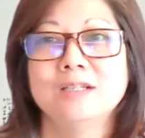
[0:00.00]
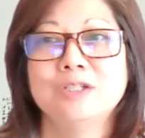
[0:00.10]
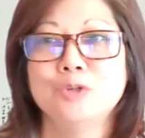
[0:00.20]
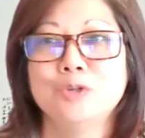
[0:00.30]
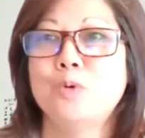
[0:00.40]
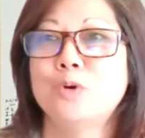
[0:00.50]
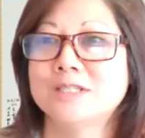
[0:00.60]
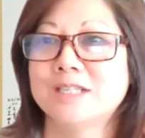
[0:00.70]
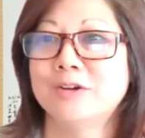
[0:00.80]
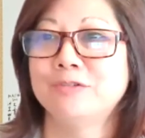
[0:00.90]
do more
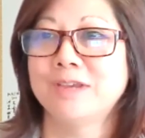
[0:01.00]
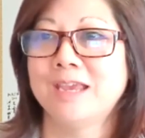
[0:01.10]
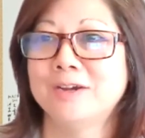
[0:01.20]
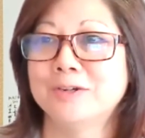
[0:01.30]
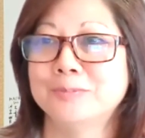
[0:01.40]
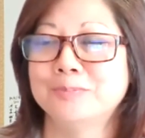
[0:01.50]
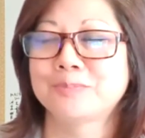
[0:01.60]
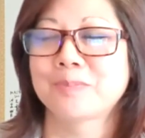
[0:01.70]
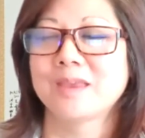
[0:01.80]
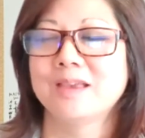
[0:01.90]
self-care.
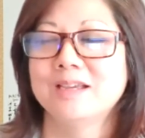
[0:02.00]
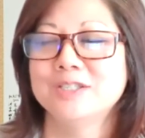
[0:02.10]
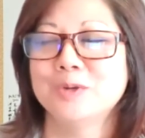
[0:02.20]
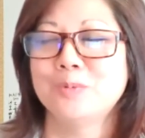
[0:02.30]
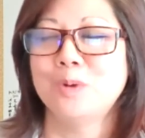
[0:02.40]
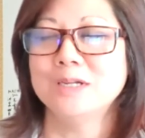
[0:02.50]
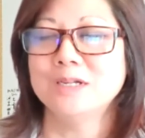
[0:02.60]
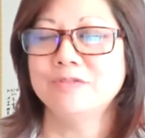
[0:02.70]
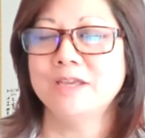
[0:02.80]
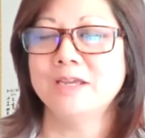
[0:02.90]
So one
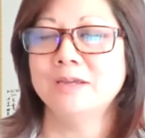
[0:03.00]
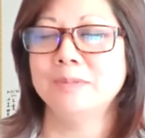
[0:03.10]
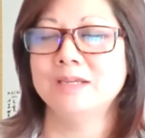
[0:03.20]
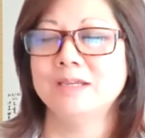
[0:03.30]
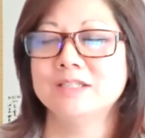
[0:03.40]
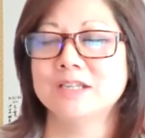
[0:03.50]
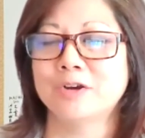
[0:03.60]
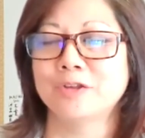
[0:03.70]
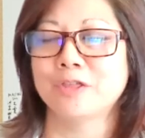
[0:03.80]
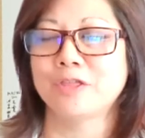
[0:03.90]
of them is
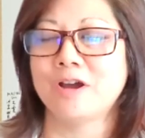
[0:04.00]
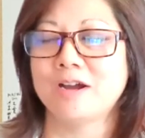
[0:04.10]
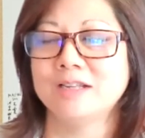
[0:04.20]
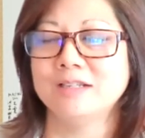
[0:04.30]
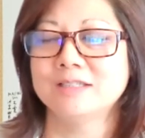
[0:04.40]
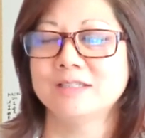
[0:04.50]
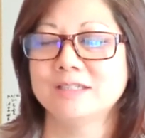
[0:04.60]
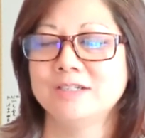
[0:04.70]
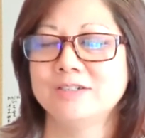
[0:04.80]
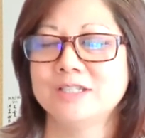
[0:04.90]
our thoughts.
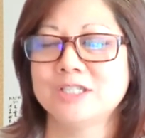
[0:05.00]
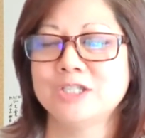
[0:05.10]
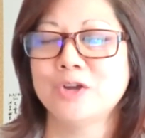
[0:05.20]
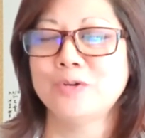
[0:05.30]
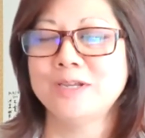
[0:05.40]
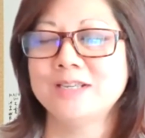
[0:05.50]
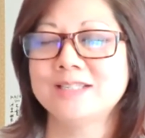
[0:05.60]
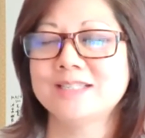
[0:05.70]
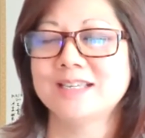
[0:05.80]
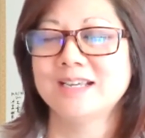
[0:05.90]
Just
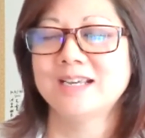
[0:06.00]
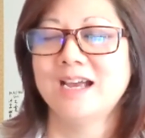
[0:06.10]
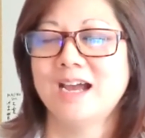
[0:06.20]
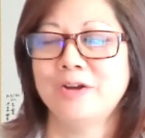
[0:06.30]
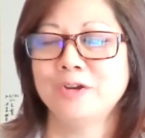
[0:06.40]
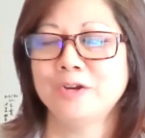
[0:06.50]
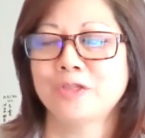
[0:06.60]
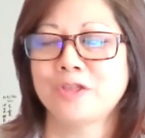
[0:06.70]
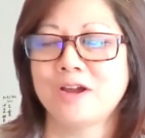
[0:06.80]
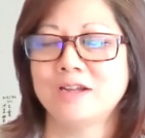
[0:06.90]
notice how your
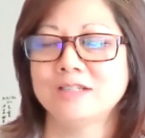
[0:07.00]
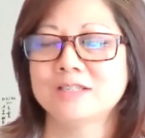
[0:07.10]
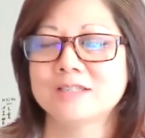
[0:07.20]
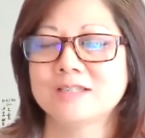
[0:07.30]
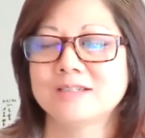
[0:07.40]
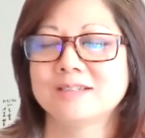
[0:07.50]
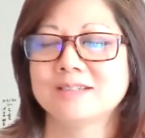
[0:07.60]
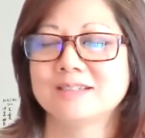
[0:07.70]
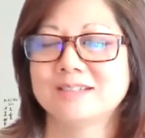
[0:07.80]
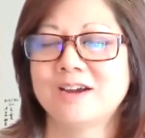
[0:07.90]
thoughts
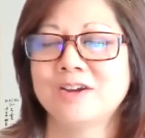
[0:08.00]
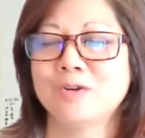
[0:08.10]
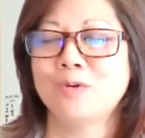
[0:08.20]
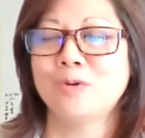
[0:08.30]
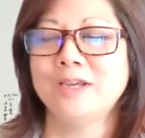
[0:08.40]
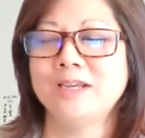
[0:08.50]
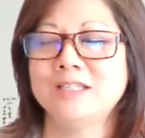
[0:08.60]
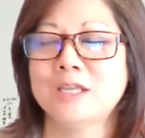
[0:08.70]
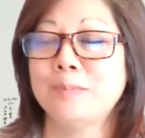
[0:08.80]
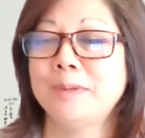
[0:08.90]
are going.
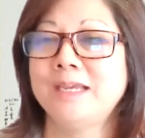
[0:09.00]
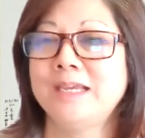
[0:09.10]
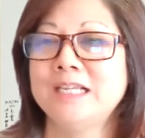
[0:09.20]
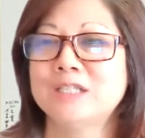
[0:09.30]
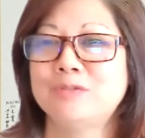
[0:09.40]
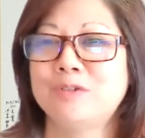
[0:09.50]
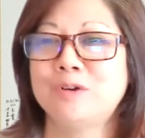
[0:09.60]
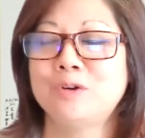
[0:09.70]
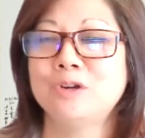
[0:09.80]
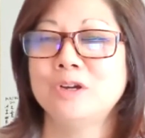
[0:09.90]
Is it
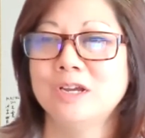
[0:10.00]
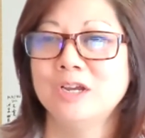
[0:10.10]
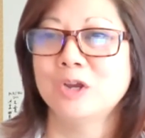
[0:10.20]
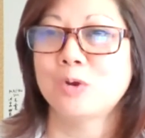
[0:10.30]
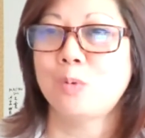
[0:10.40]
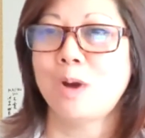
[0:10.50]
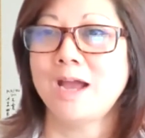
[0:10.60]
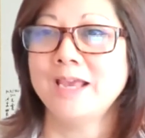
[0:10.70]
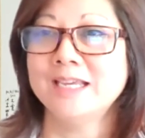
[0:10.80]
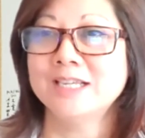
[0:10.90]
peaceful,
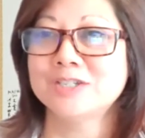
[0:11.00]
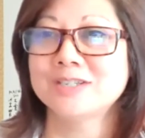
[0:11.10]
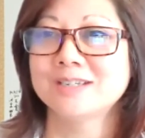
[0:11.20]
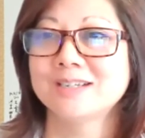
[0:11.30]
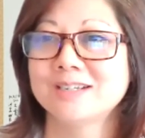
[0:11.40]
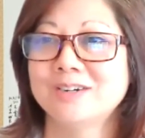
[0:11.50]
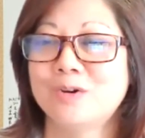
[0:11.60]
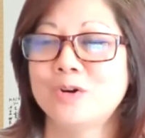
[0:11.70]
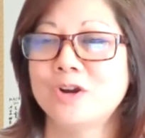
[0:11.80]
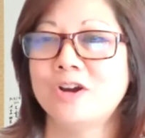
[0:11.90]
quiet,
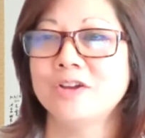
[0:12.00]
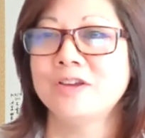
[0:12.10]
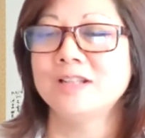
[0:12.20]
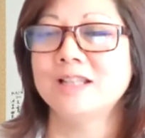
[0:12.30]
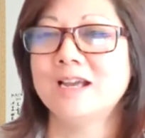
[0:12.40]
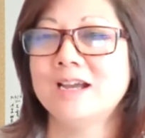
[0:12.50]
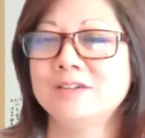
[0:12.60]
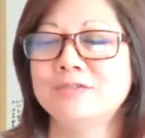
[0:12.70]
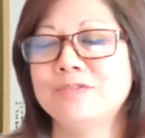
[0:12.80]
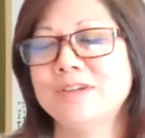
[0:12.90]
or are there a lot of